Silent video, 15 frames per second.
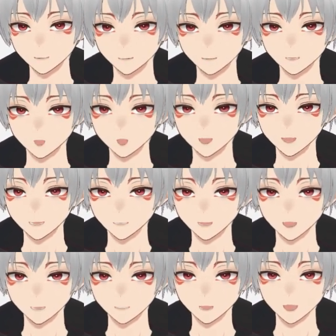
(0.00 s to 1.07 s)
So what it
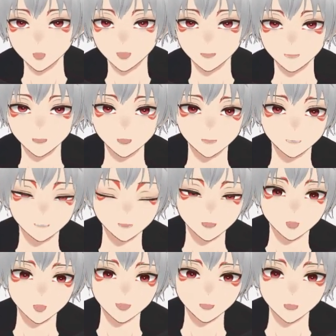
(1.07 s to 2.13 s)
does is,
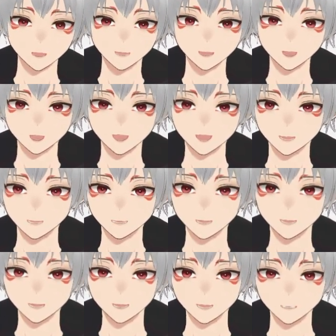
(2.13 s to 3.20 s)
every
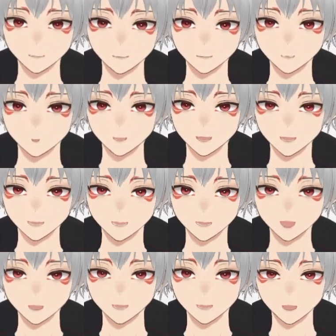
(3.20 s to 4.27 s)
monthly it will check the
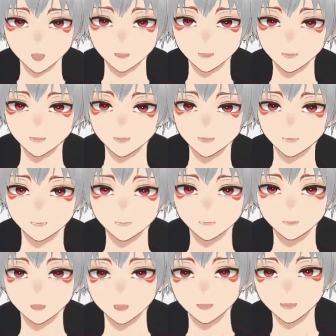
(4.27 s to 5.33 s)
disk on the
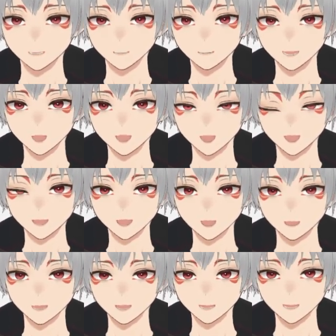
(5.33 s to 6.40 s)
array. If any
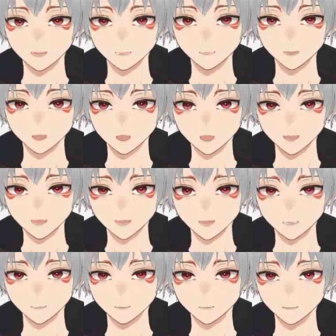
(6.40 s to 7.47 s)
data is missing, it will